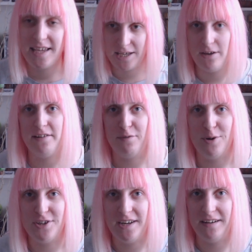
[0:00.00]
Thank you guys for
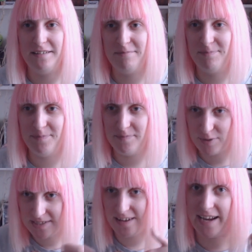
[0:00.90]
watching.
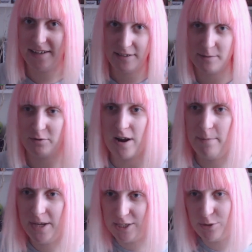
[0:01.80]
Press like,
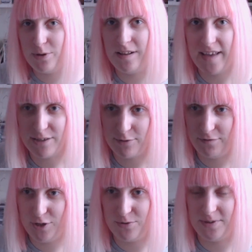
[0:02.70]
subscribe, do all of that sort of